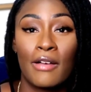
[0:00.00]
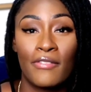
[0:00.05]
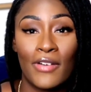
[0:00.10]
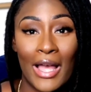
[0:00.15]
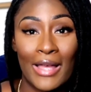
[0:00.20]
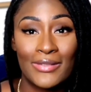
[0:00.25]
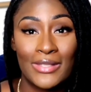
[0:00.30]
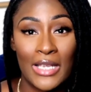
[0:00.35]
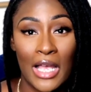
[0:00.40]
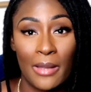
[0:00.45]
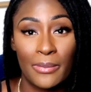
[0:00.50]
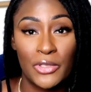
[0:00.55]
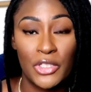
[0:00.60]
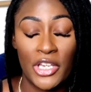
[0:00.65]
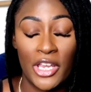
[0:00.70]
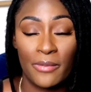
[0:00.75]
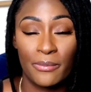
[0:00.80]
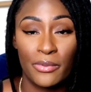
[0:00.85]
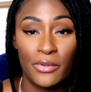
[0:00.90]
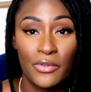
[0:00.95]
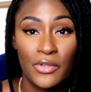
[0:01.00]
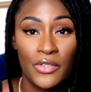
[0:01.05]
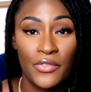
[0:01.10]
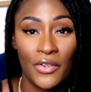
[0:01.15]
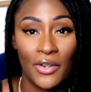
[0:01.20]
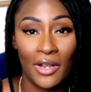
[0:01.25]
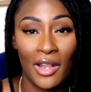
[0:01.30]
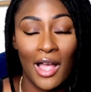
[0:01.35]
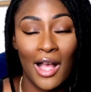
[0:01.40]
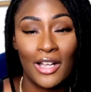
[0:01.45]
5 top shampoos
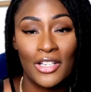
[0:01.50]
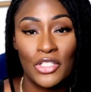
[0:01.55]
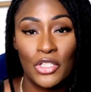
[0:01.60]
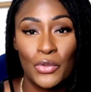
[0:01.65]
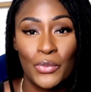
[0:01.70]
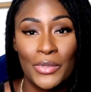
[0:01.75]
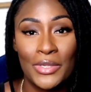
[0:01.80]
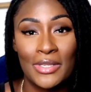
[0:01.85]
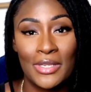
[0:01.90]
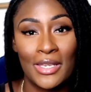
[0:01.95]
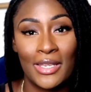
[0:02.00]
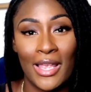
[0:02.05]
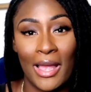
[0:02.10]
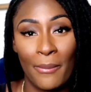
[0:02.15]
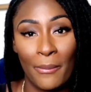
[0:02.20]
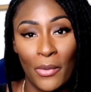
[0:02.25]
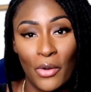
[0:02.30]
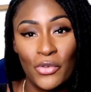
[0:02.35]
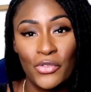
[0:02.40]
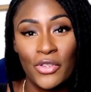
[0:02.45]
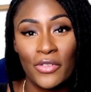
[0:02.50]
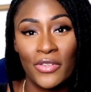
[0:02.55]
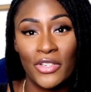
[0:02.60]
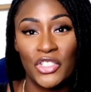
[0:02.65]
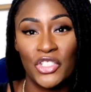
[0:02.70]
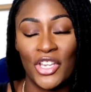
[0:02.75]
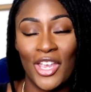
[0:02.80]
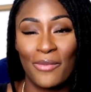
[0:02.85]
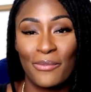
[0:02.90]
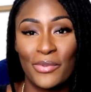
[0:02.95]
for locks, you will see that most of the
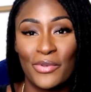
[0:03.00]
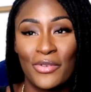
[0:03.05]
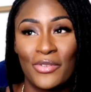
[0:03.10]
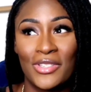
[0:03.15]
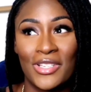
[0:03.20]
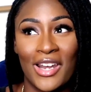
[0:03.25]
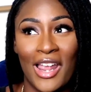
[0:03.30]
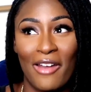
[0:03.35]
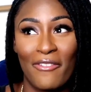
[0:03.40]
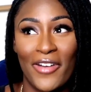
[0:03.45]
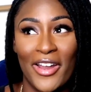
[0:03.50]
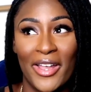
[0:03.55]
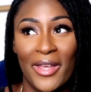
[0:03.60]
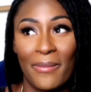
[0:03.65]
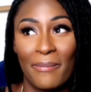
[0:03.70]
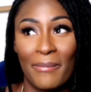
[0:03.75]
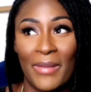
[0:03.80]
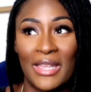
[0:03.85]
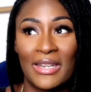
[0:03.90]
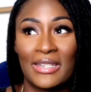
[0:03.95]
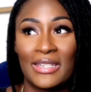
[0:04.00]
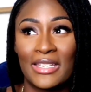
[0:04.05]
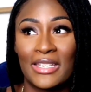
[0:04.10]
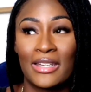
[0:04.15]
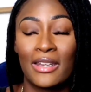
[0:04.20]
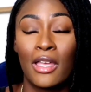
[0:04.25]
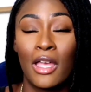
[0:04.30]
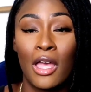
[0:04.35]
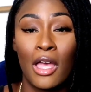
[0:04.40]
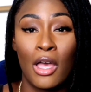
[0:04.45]
shampoos that I
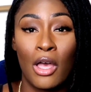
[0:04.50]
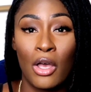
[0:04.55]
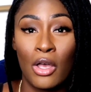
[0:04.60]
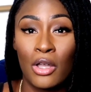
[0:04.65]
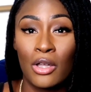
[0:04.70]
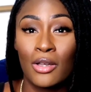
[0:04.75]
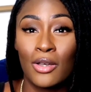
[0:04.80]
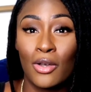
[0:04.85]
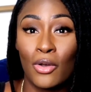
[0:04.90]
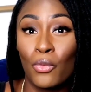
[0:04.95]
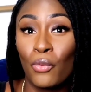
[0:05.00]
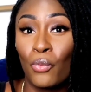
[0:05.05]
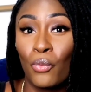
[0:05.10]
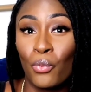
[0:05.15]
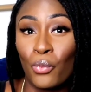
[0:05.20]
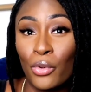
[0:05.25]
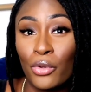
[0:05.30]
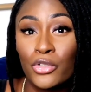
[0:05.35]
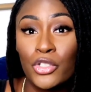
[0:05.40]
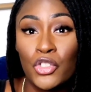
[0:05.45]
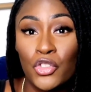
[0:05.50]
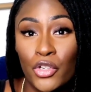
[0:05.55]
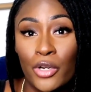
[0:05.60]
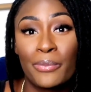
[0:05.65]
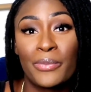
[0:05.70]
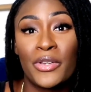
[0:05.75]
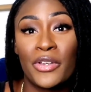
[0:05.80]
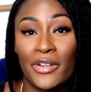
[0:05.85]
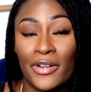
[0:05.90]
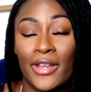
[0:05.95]
recommended will
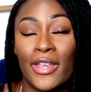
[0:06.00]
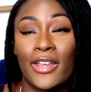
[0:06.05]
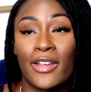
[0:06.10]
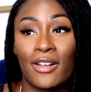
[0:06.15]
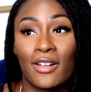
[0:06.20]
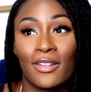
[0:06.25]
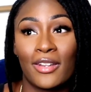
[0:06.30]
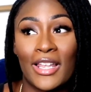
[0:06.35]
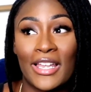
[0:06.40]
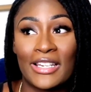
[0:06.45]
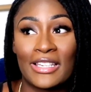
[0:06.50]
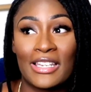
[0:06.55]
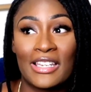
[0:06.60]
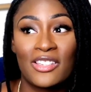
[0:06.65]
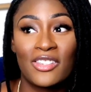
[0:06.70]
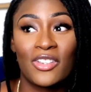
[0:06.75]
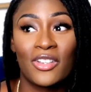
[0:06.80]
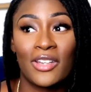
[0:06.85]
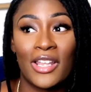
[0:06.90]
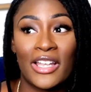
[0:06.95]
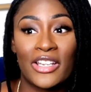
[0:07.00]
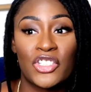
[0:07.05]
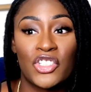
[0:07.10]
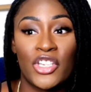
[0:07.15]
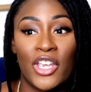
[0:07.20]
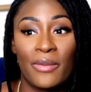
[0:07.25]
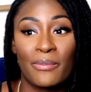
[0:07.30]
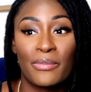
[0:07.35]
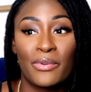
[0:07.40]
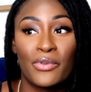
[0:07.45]
strip your hair. Like, these are like
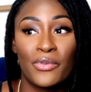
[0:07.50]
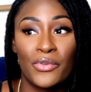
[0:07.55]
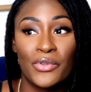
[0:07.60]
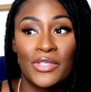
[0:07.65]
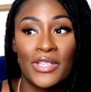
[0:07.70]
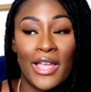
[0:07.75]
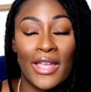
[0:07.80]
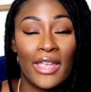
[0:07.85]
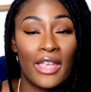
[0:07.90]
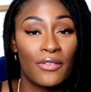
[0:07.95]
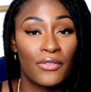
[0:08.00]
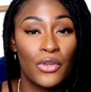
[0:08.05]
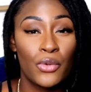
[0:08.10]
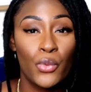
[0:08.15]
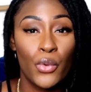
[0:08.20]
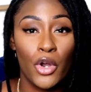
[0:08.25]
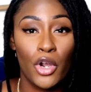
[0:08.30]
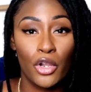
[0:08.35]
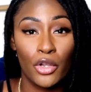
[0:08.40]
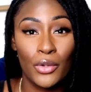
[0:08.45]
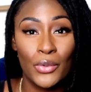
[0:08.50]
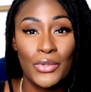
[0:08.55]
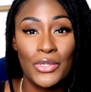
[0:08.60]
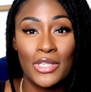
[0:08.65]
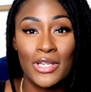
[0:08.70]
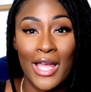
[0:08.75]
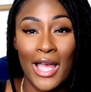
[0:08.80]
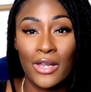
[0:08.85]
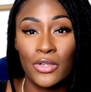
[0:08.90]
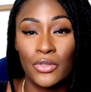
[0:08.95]
shampoos that if you were a
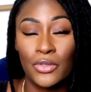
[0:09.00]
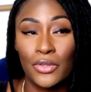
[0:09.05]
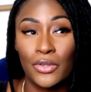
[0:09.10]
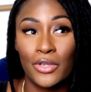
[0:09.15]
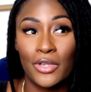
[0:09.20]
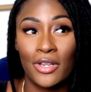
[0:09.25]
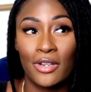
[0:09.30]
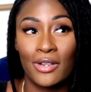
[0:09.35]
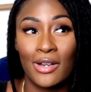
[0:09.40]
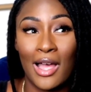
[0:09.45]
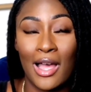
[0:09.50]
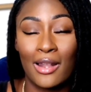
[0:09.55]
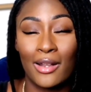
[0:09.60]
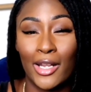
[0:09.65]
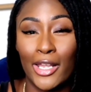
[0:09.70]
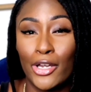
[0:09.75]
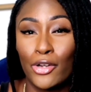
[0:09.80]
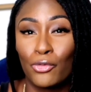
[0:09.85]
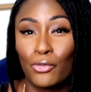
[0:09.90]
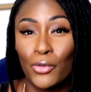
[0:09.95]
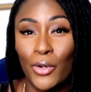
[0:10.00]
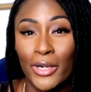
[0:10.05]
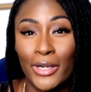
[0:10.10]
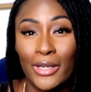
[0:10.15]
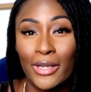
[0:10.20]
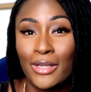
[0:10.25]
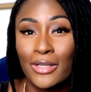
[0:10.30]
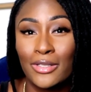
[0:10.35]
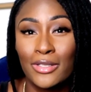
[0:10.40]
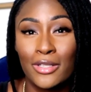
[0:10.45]
loose natural, you're not like
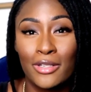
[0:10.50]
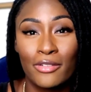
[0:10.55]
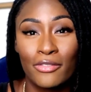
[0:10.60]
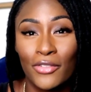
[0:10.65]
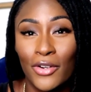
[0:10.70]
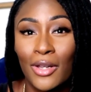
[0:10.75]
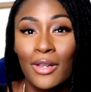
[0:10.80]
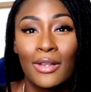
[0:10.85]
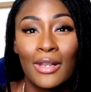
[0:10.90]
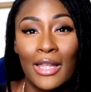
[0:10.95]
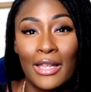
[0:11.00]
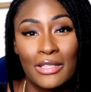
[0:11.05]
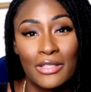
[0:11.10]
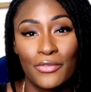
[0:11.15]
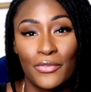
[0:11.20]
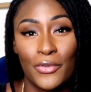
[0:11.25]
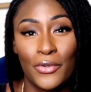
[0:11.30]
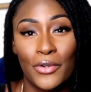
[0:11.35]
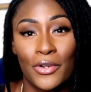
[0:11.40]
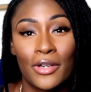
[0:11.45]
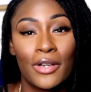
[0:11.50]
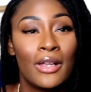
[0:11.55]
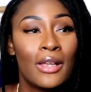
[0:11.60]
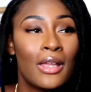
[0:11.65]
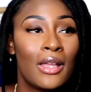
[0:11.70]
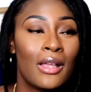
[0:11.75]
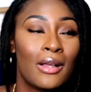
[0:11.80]
running to the front lines for.